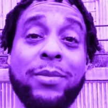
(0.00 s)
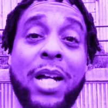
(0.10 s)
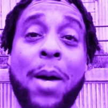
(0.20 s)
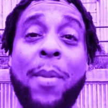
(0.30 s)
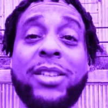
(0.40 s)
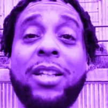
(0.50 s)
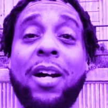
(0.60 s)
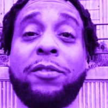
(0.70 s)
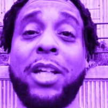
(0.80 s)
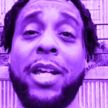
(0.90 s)
Much love
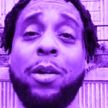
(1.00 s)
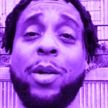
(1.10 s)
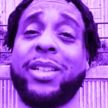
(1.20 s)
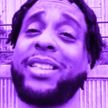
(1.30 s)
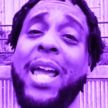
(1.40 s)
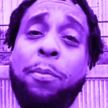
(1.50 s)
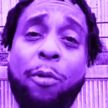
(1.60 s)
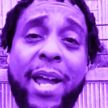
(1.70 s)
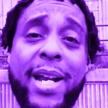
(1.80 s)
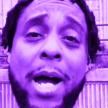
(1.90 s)
to you. Stay
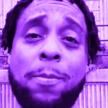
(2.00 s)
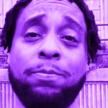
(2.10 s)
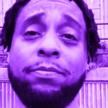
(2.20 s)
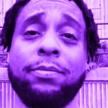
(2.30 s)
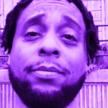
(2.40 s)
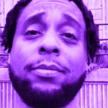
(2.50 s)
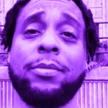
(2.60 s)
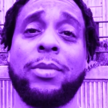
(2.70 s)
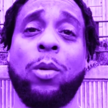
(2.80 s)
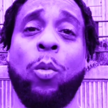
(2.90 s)
prayed up.
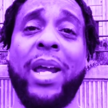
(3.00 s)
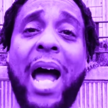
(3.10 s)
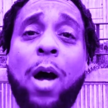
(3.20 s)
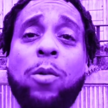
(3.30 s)
We out.